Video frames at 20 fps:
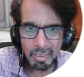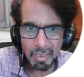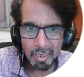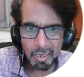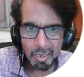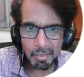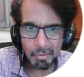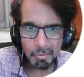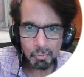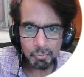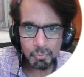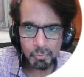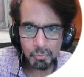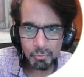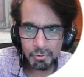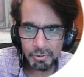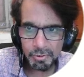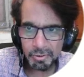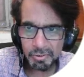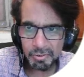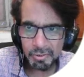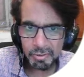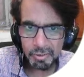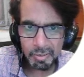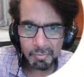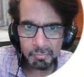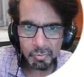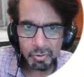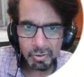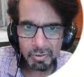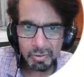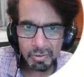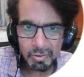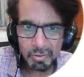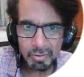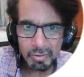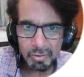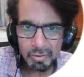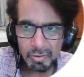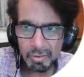And now you note it's the same
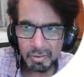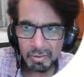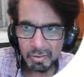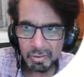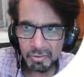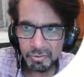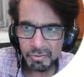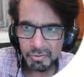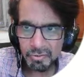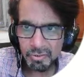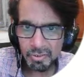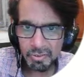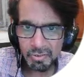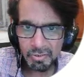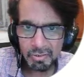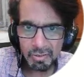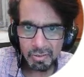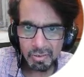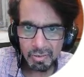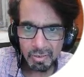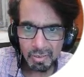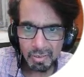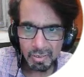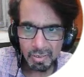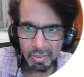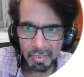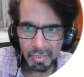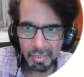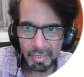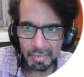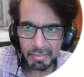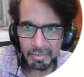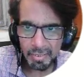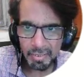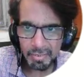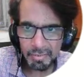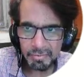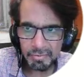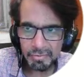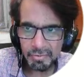thing. This is here and
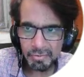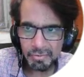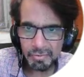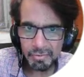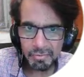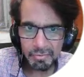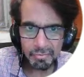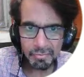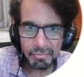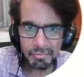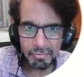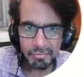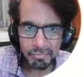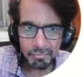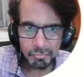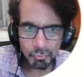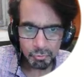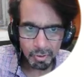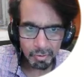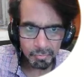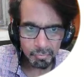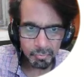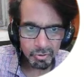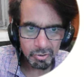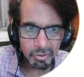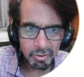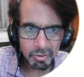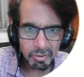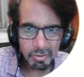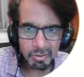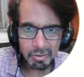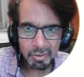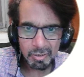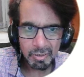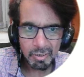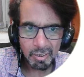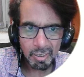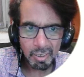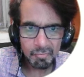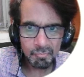that is here. So that means this is
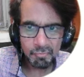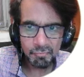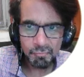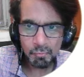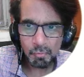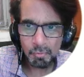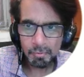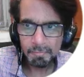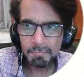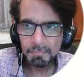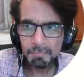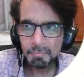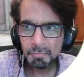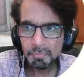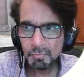J as before.